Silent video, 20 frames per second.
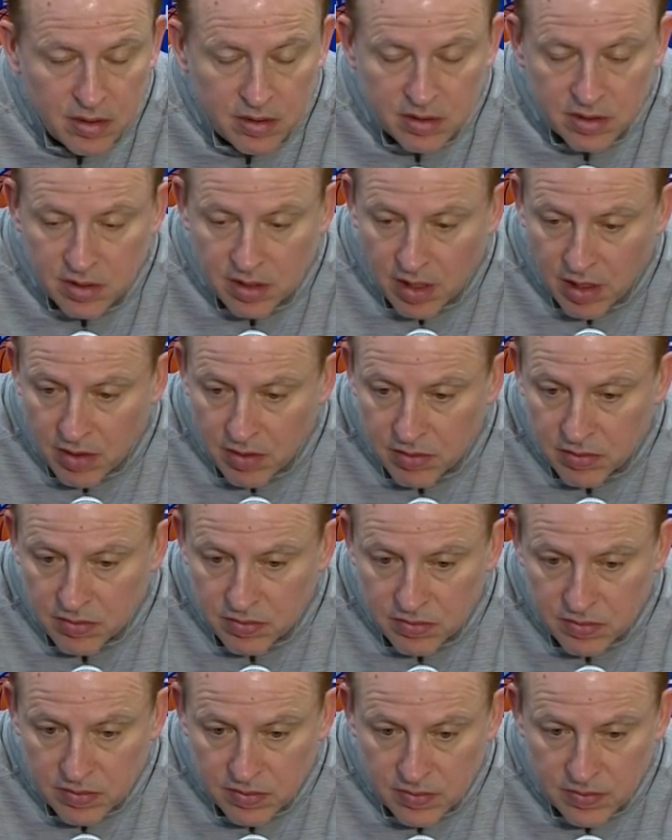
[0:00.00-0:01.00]
So,
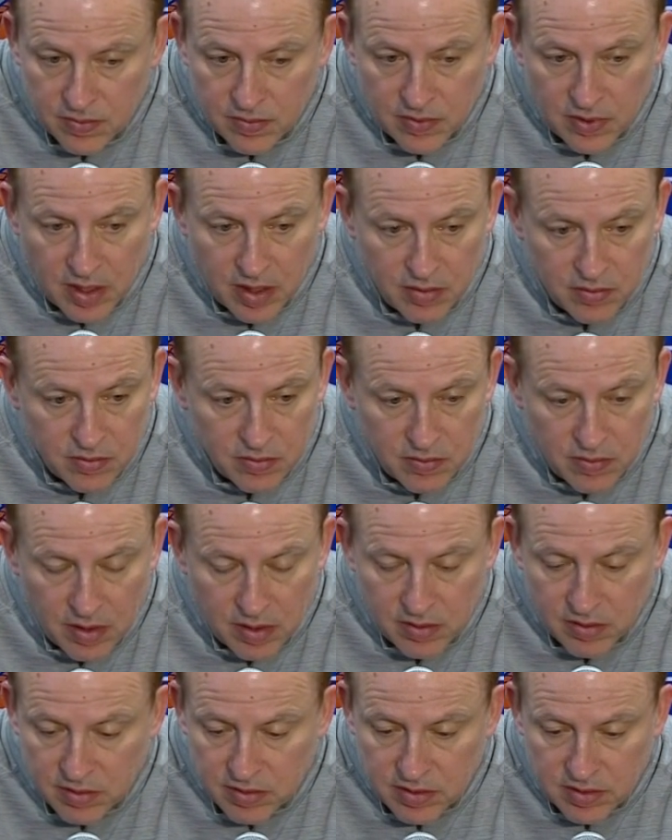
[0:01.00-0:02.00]
you know,
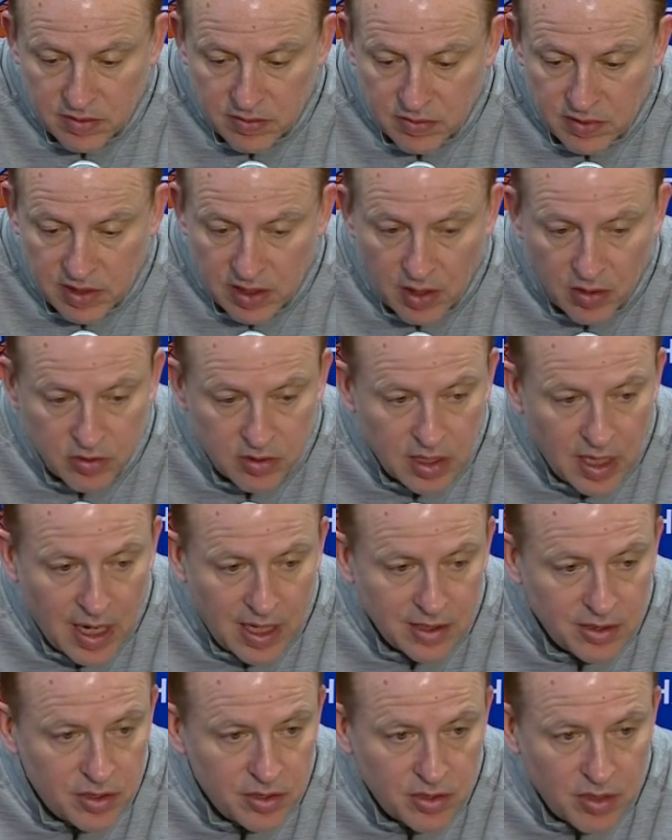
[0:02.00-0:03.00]
we know
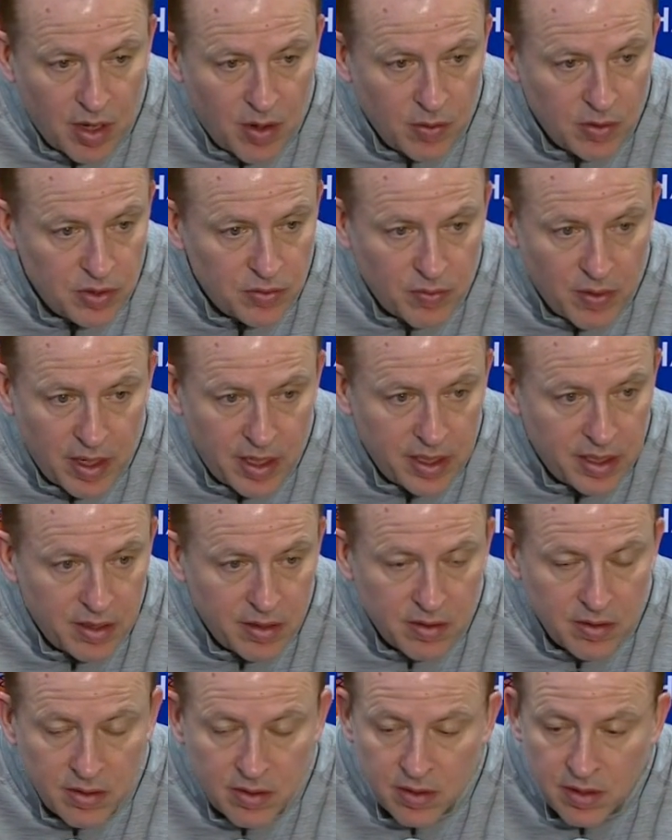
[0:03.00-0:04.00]
Taj is always ready.